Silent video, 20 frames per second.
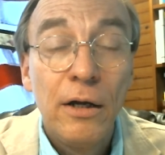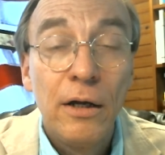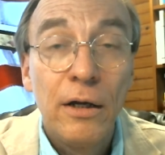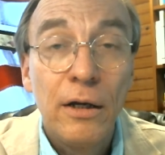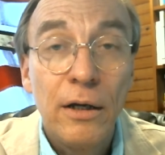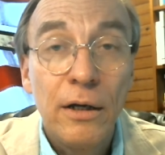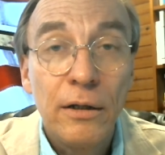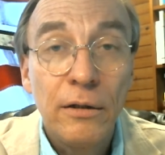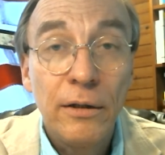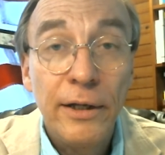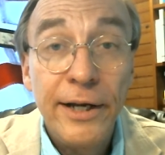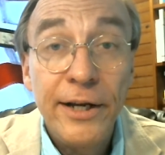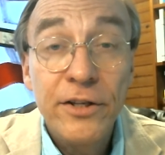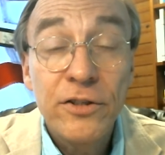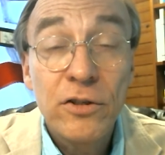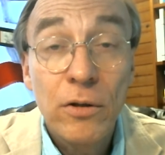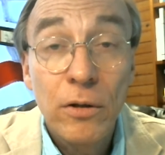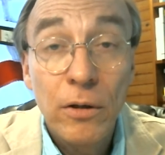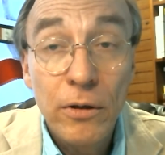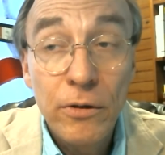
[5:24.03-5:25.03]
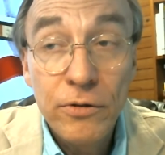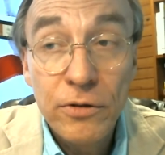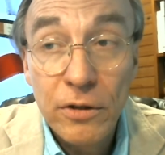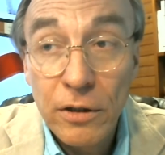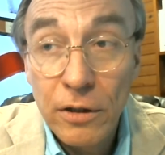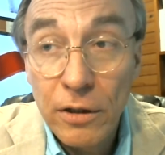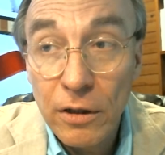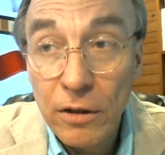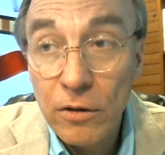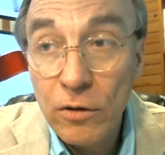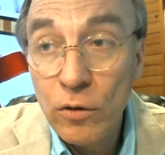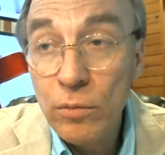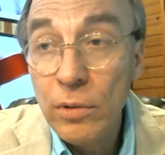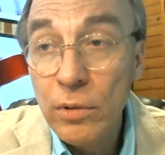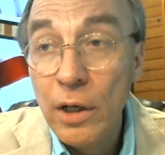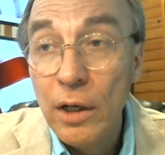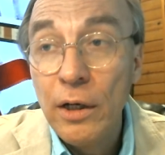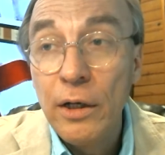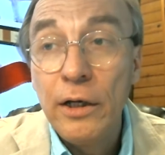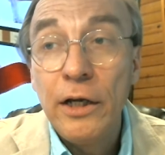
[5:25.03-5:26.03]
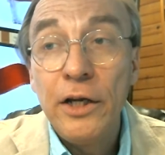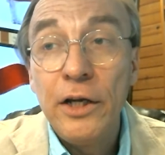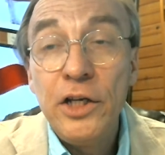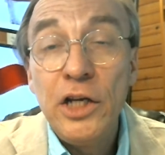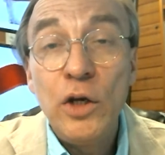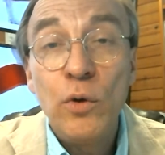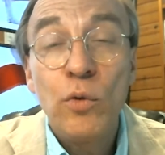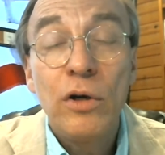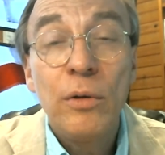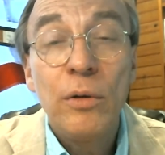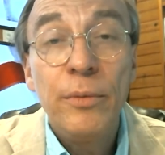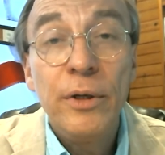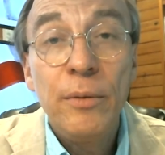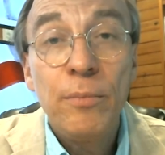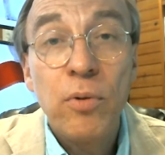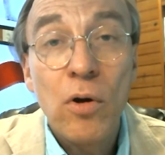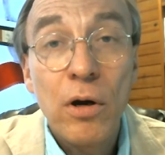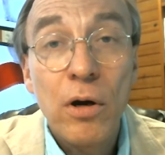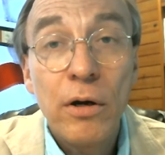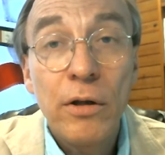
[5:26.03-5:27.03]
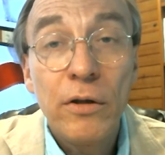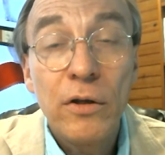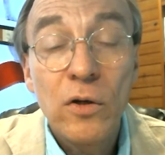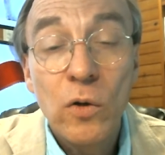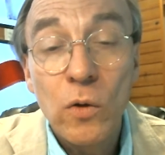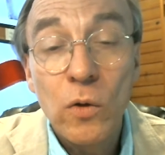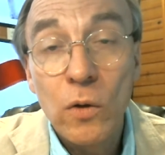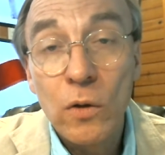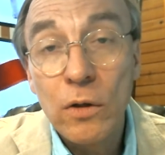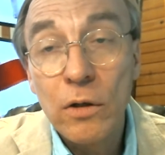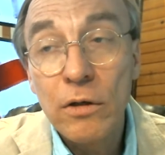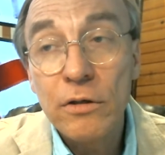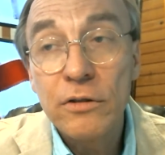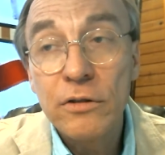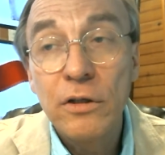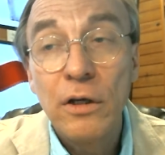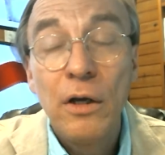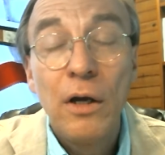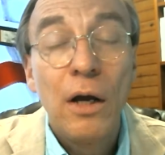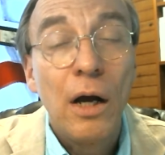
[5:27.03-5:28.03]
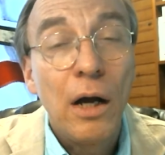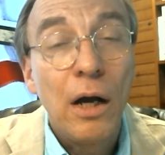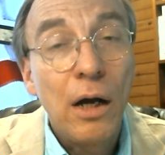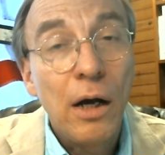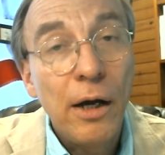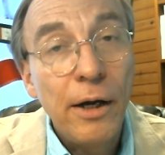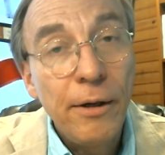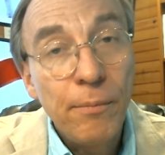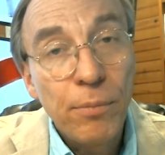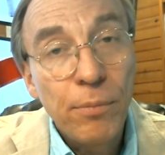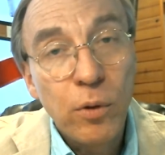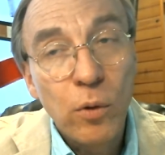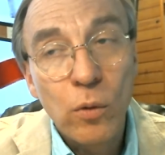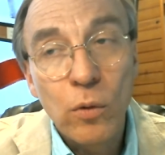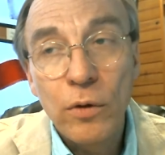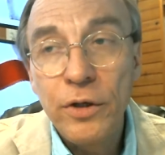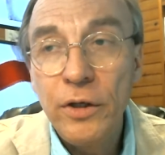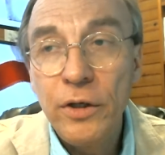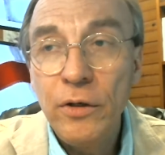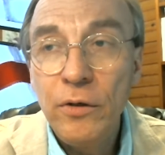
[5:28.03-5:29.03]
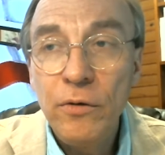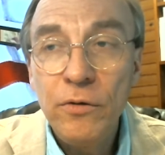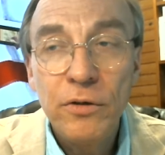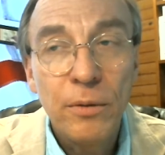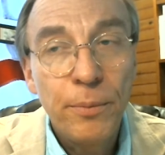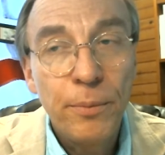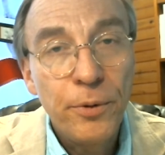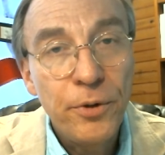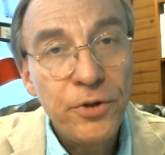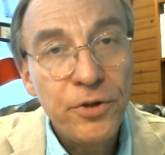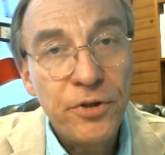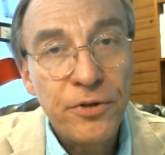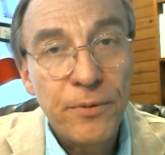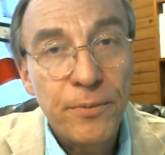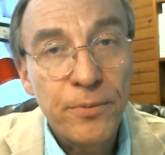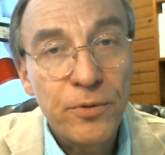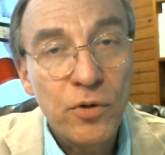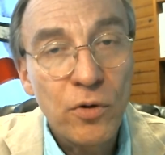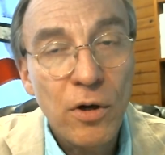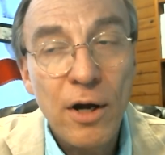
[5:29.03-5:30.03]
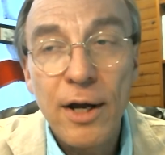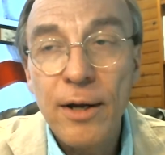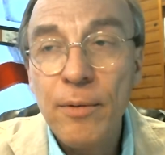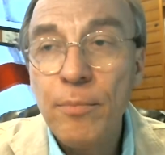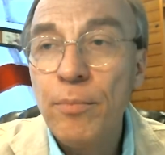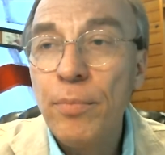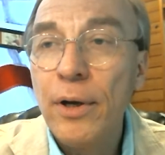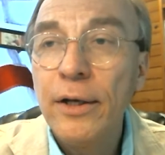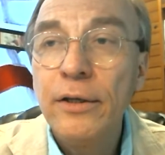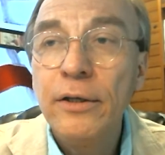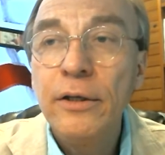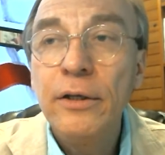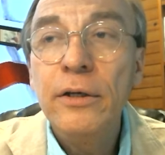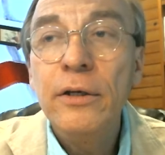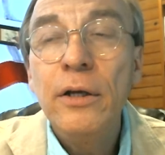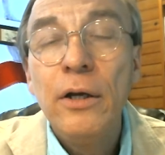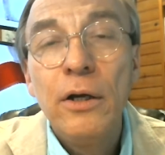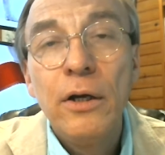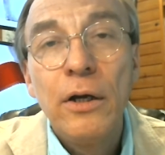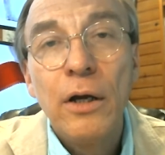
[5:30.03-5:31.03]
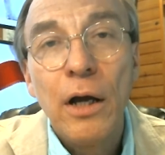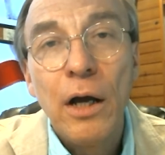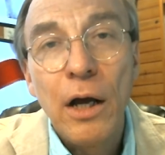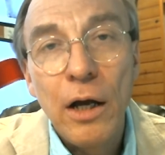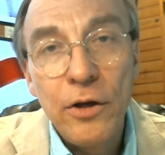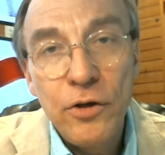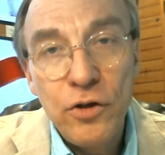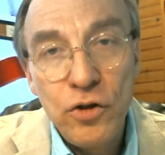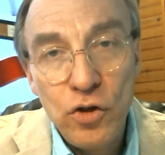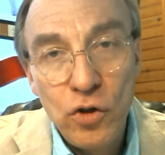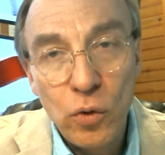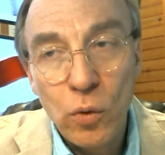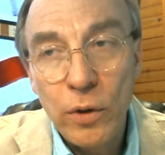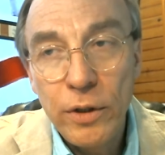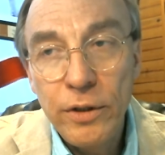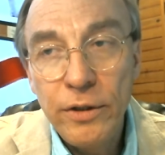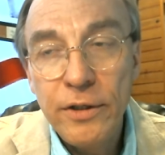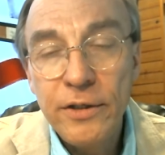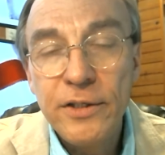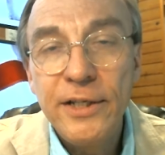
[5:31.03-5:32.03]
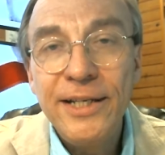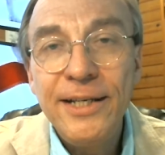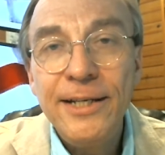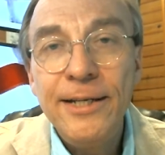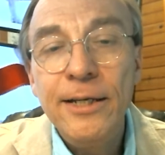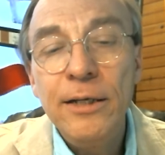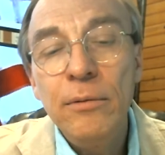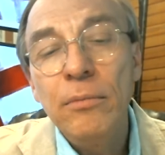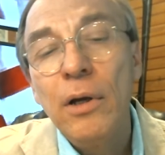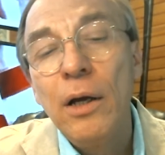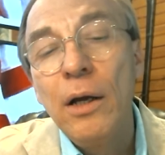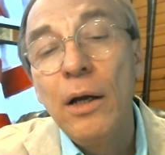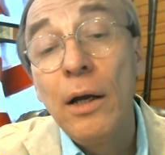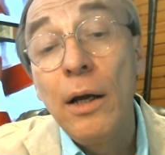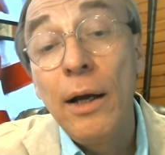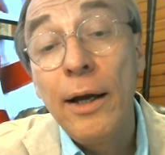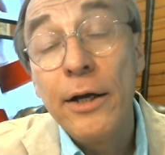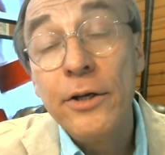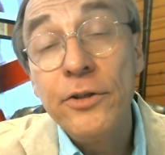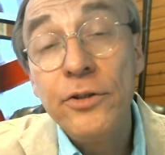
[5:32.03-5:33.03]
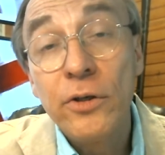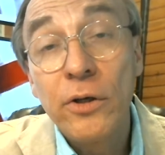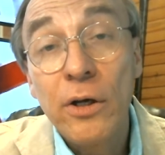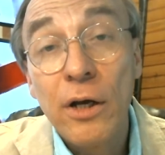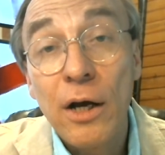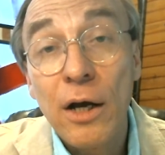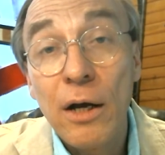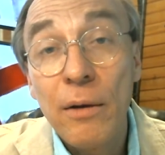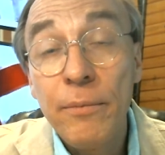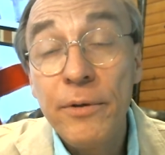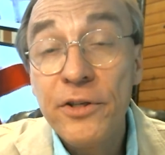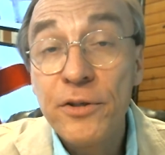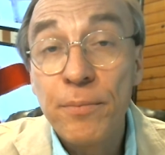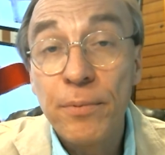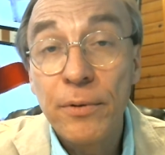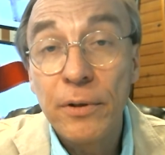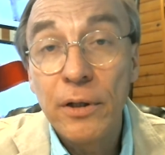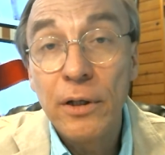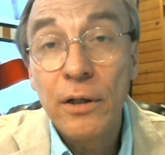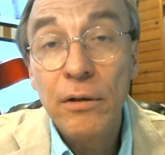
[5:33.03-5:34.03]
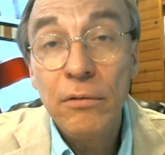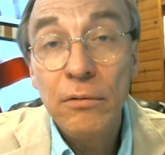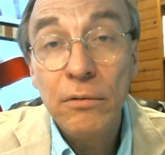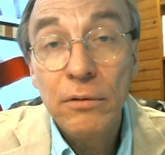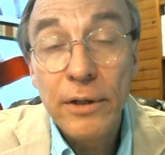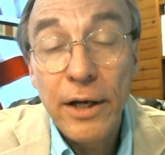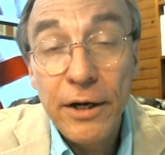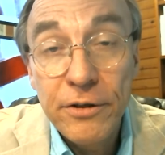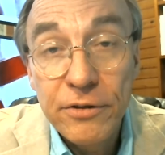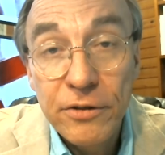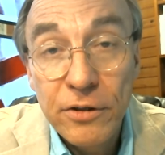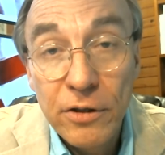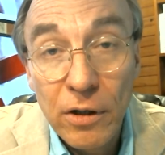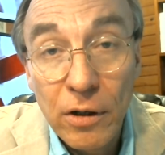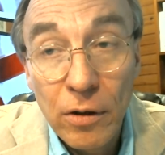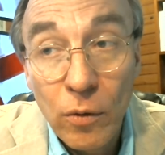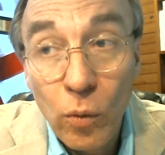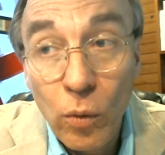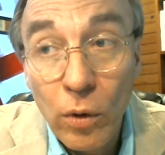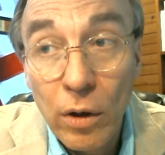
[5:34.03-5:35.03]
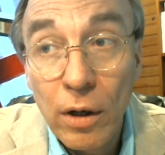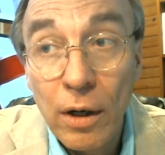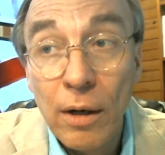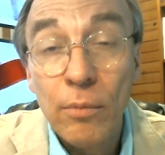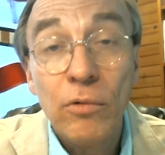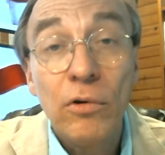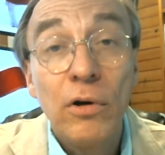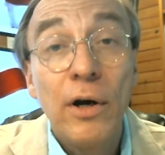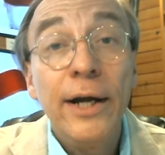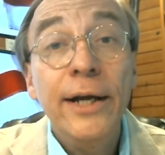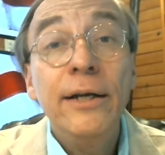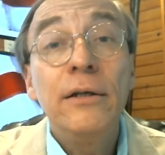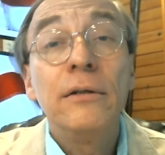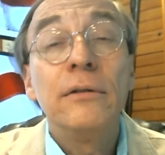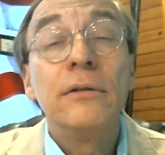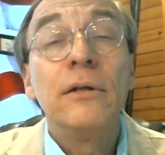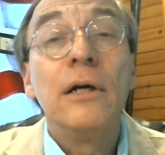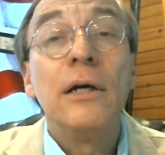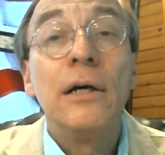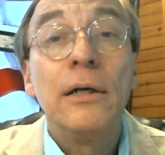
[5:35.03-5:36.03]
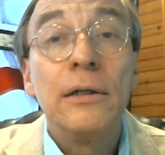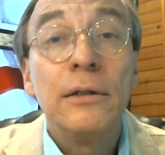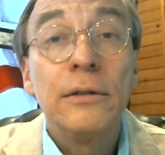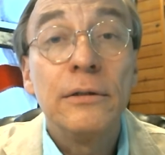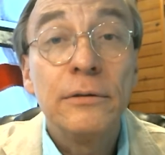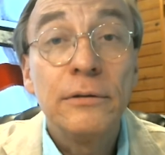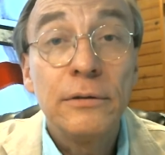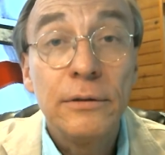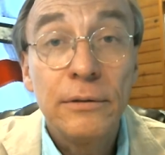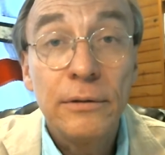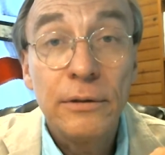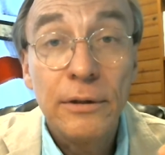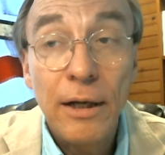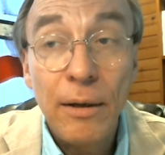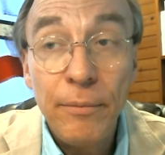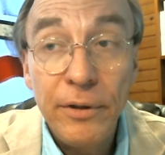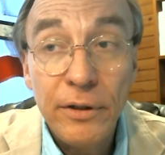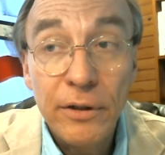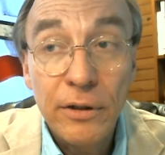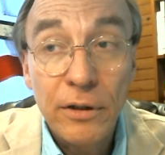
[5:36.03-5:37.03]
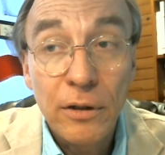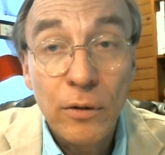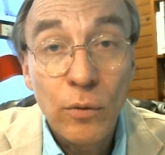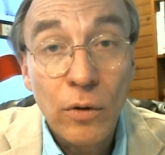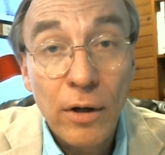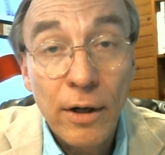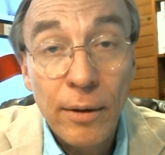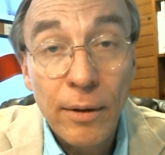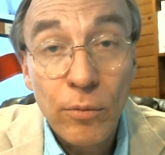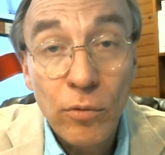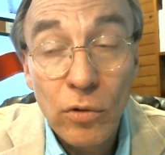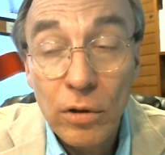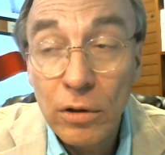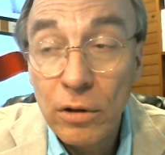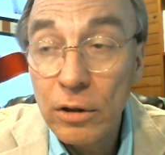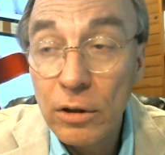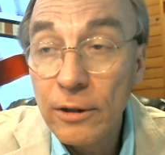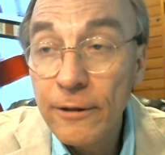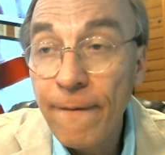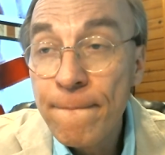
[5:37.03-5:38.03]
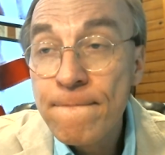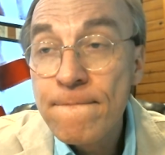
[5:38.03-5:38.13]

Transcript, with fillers: uh, lands close to home and you want to be part of the cause, I implore you to push the subscribe button, uh, join the team, add your comments below, let us know where I'm right, uh, let me know where I'm wrong.